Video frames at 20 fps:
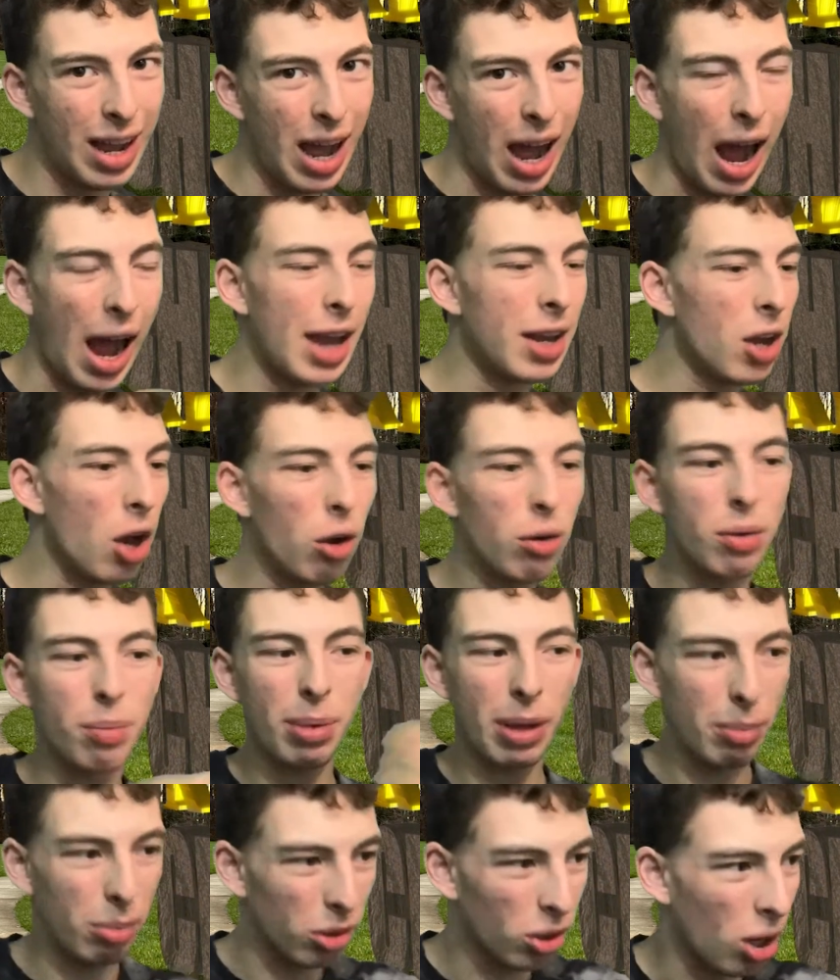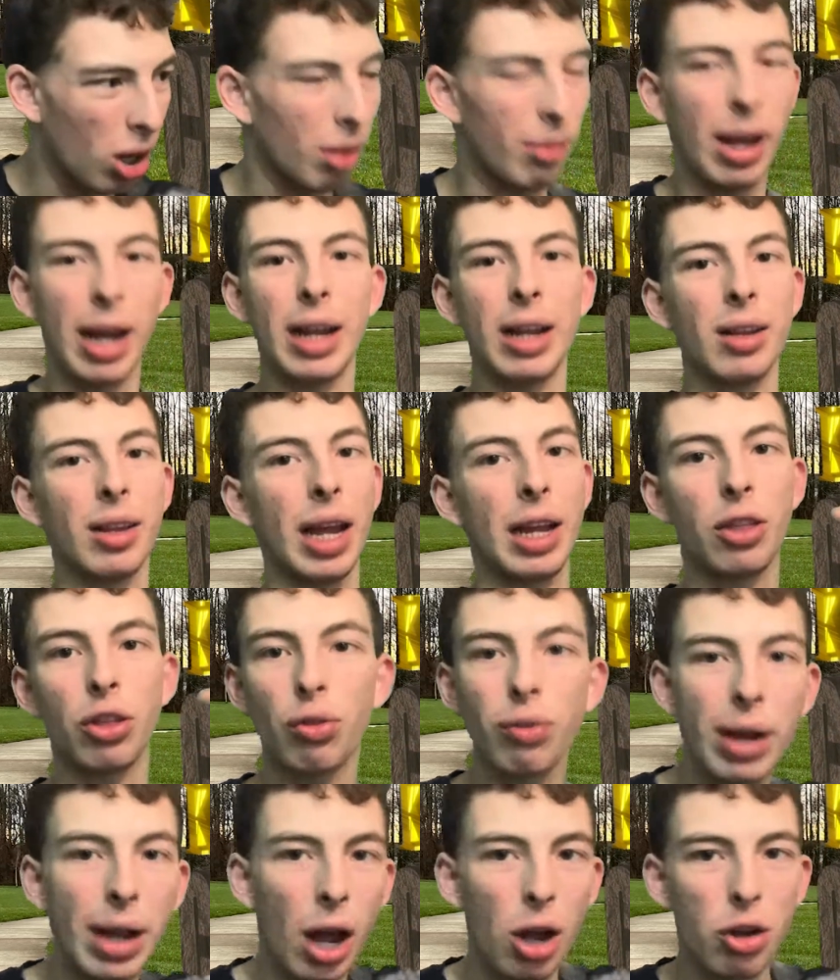I know people talk like
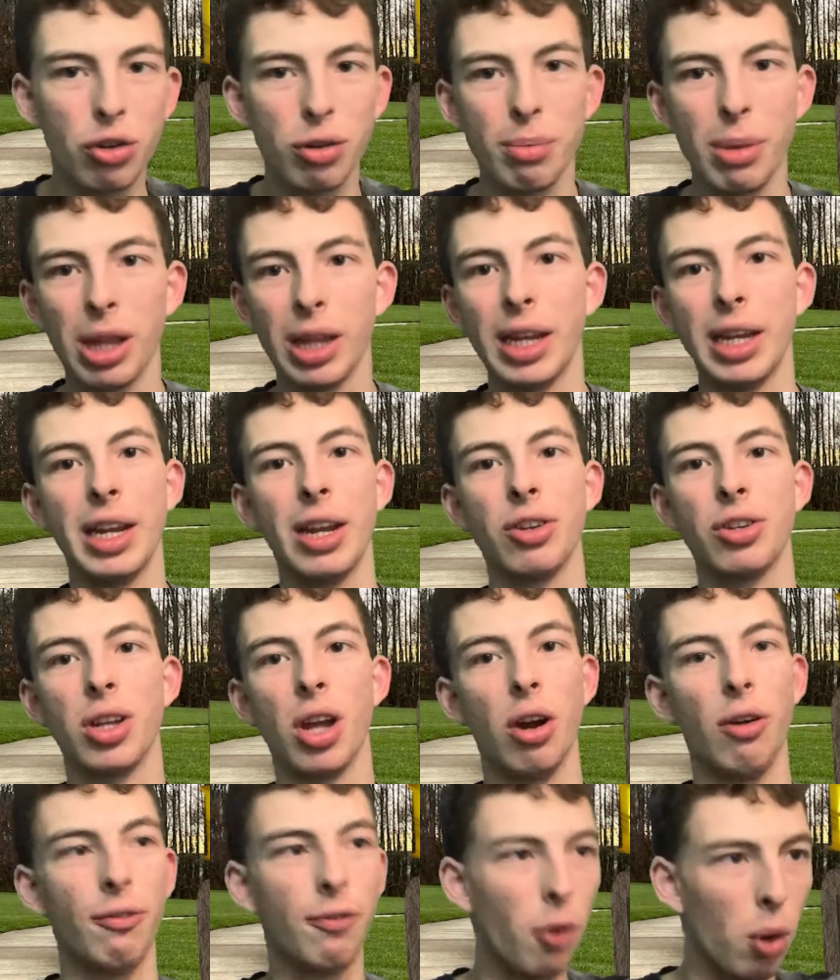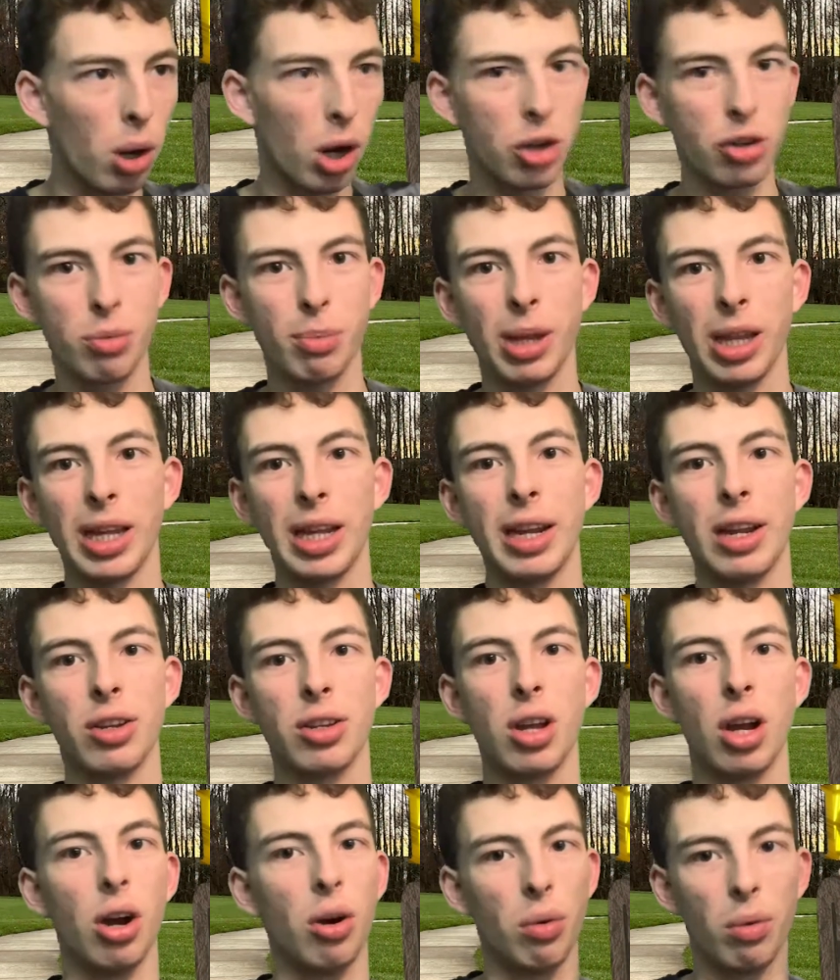300 million years ago, 400 million years
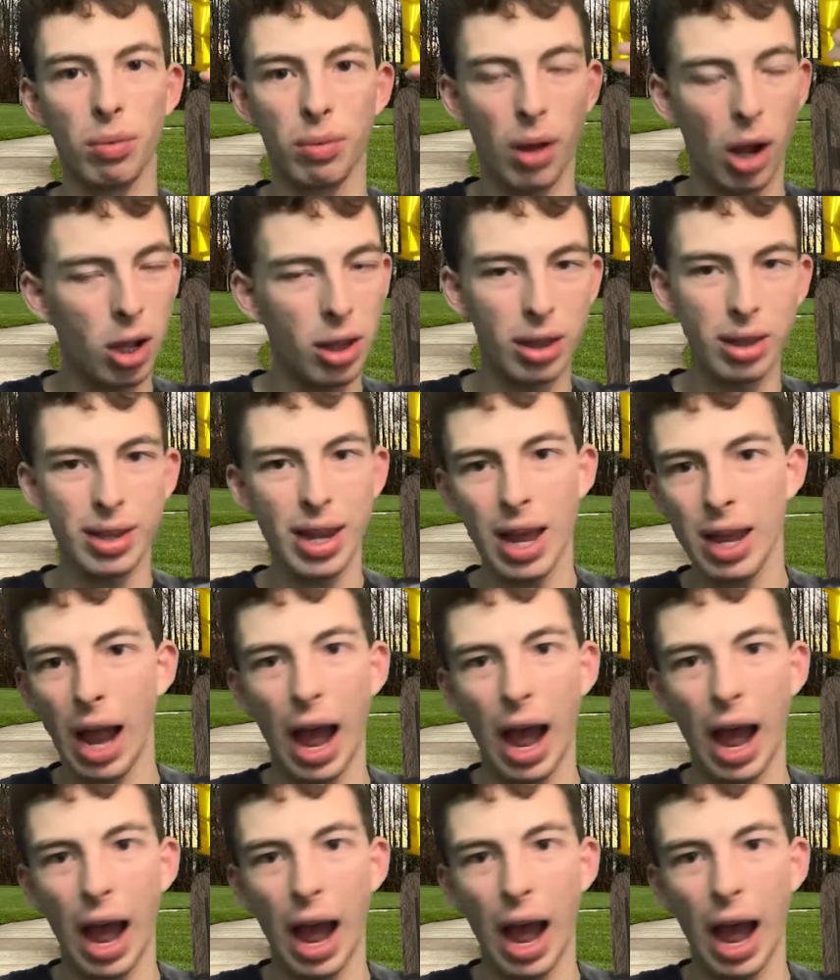ago, 10.